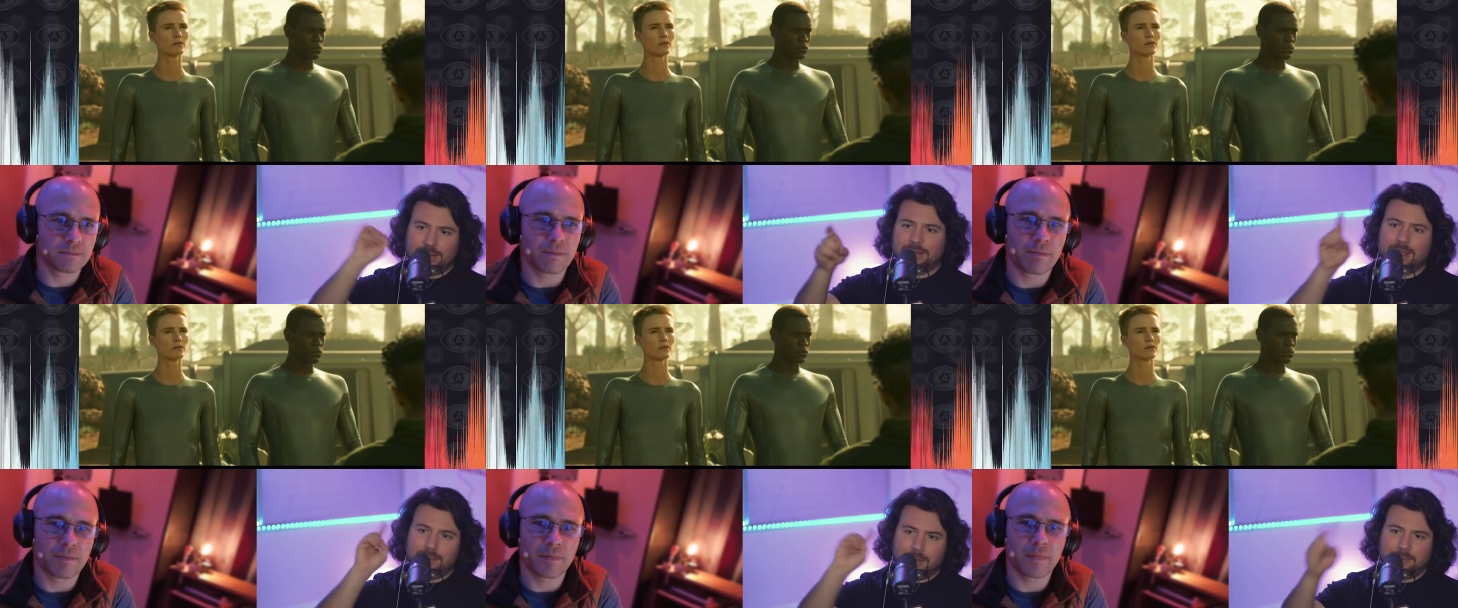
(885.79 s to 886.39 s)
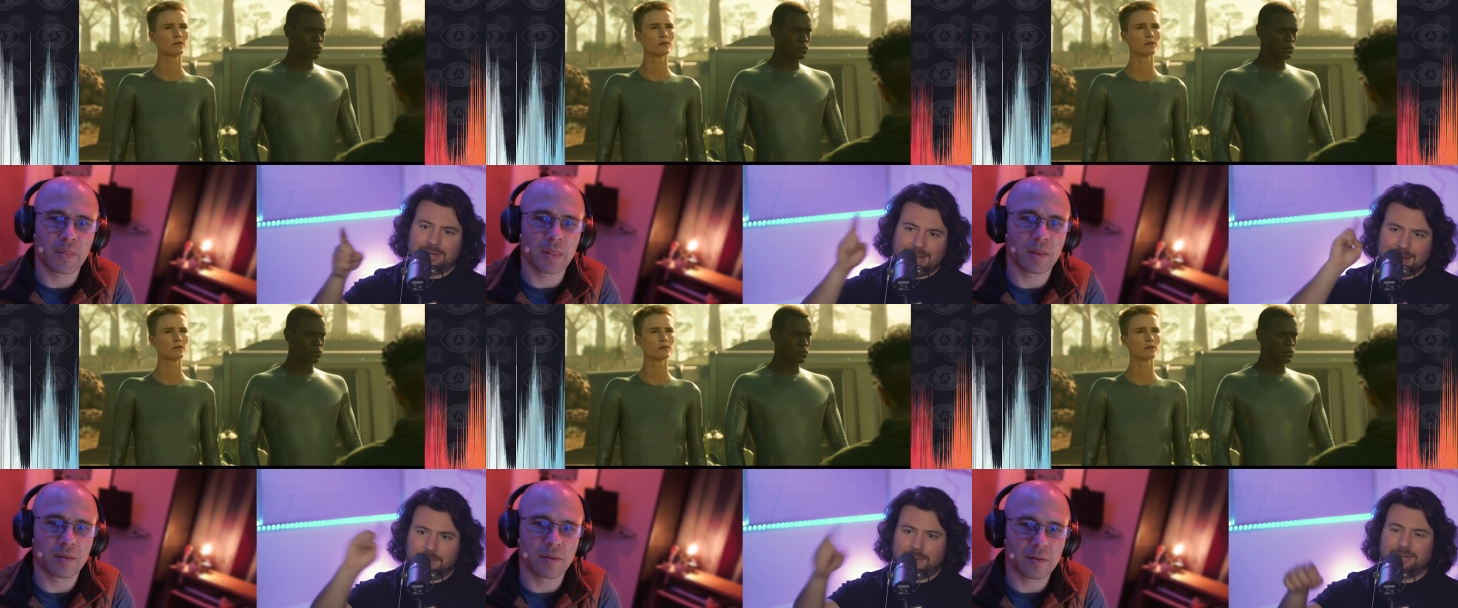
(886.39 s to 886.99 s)
Speaker 1: We're like, yeah, mom and
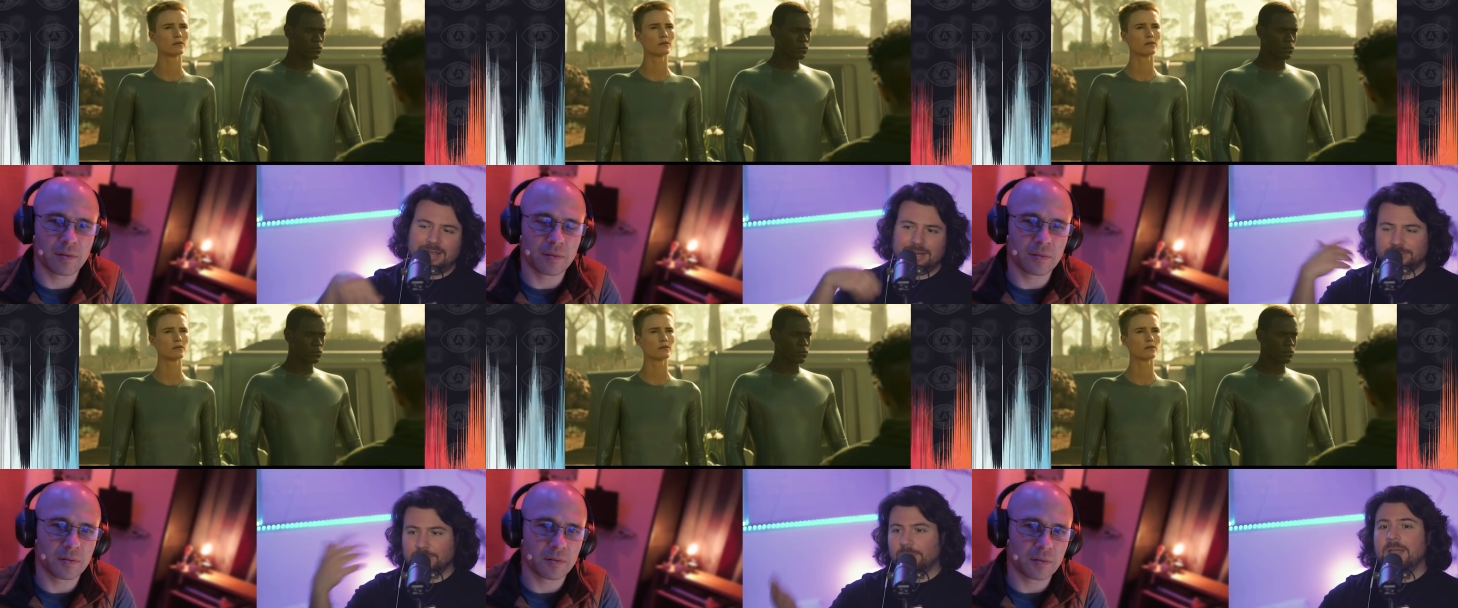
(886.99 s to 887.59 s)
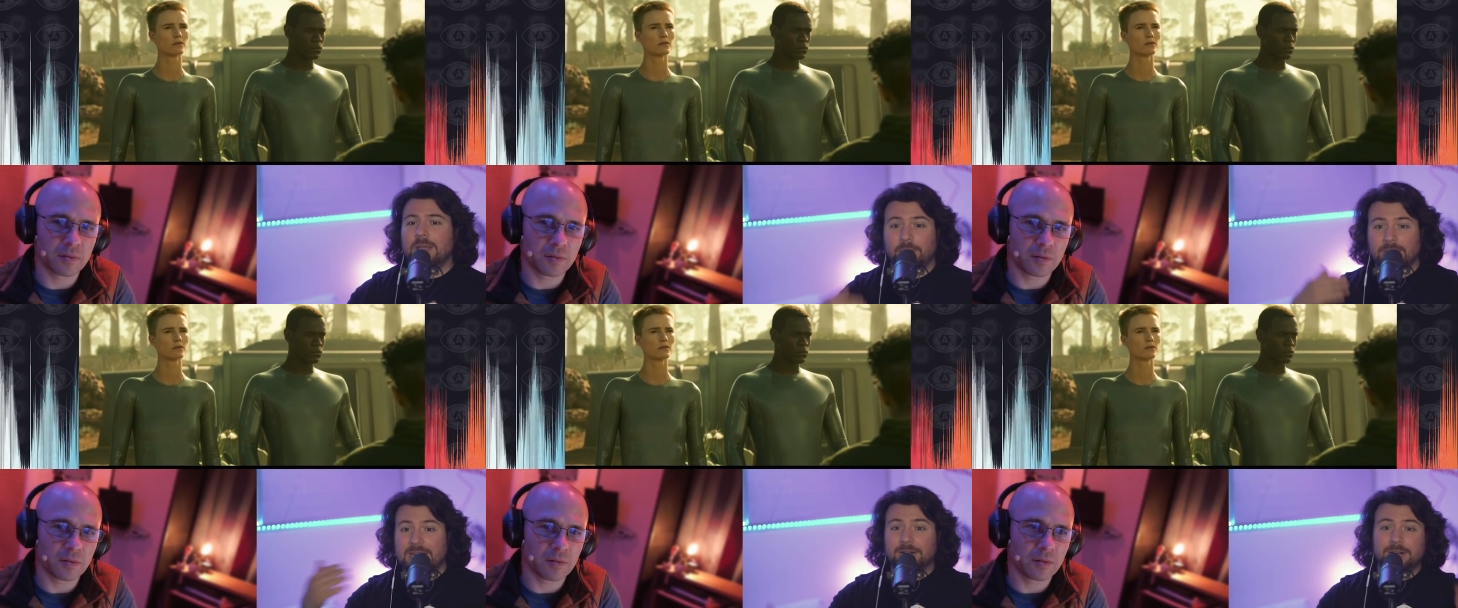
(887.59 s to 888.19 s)
dad, mom and dad. So
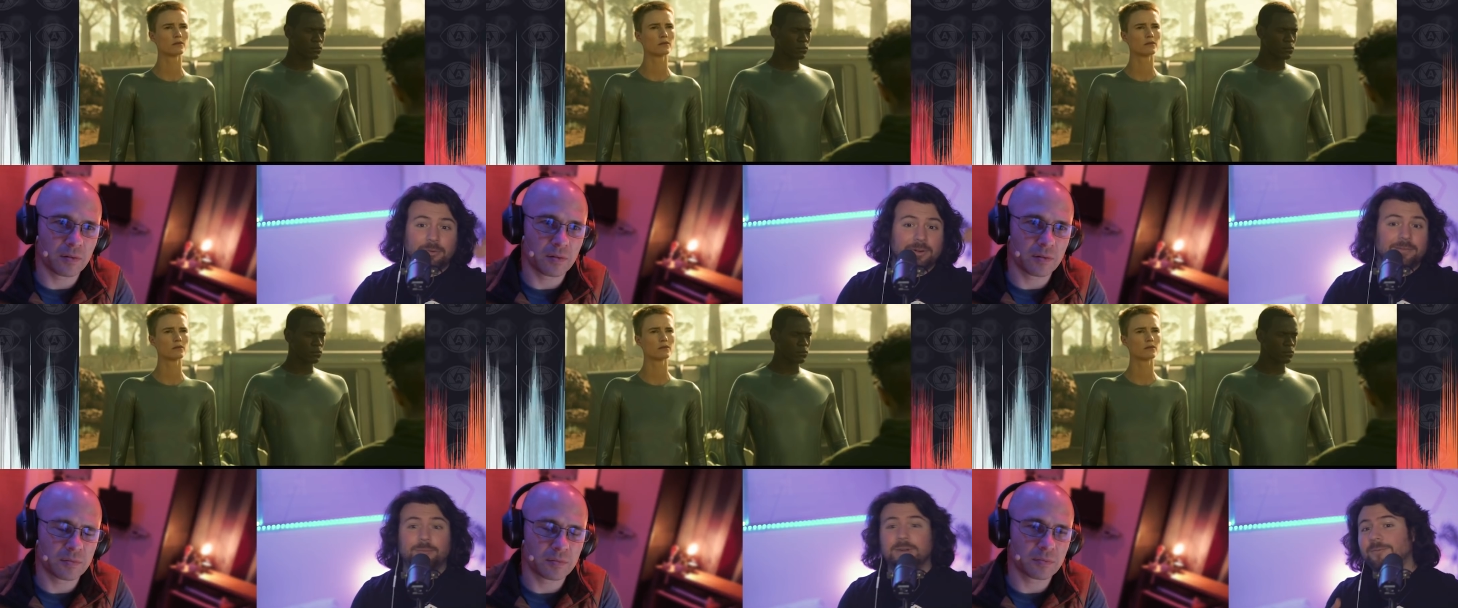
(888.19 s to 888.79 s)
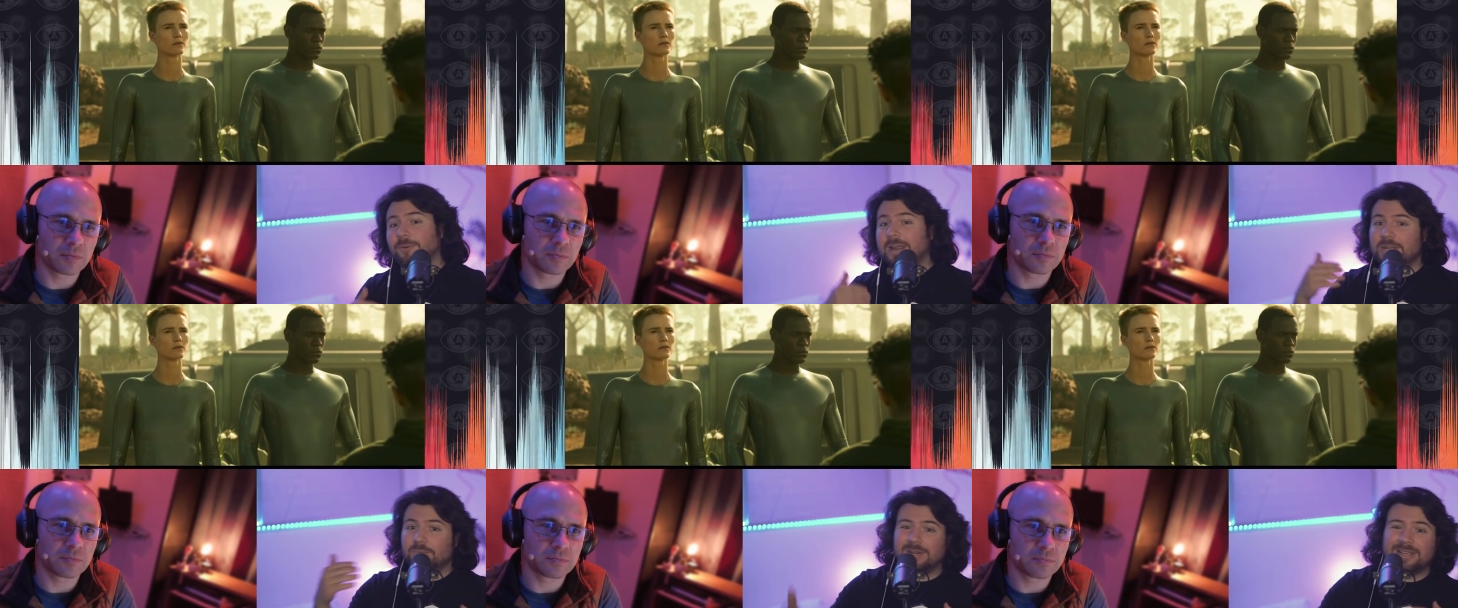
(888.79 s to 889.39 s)
when any, whenever
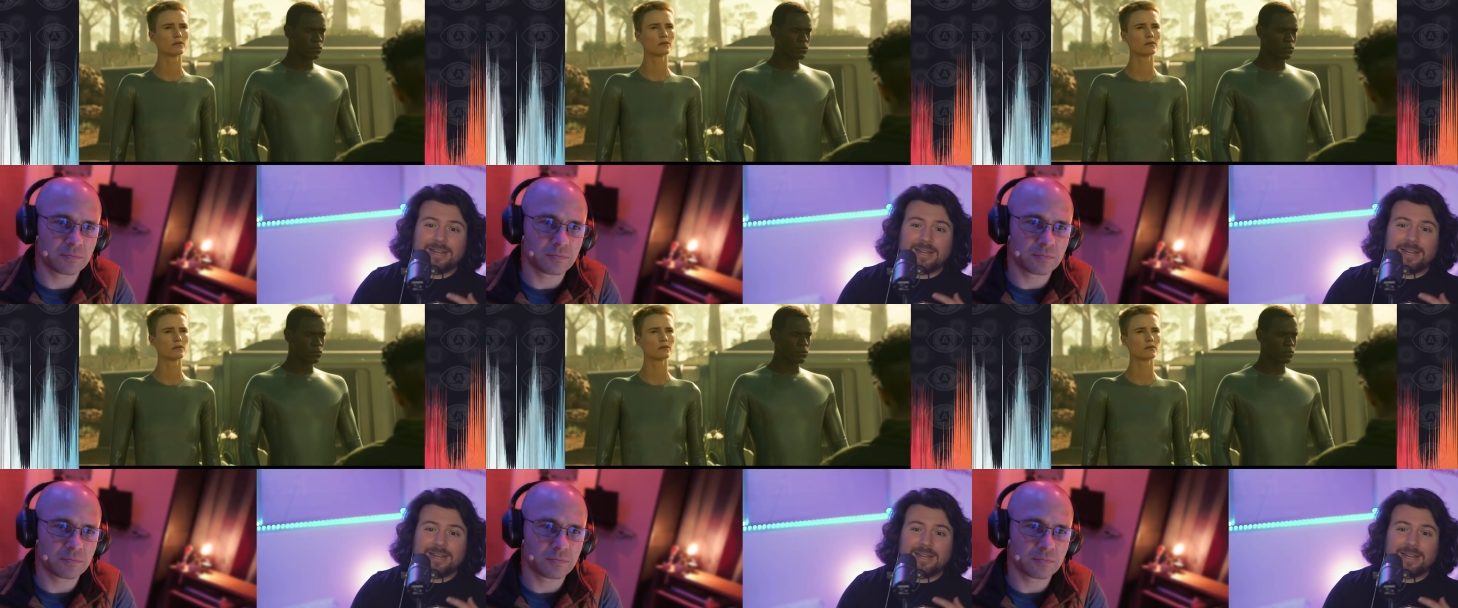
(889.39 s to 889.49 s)
anyone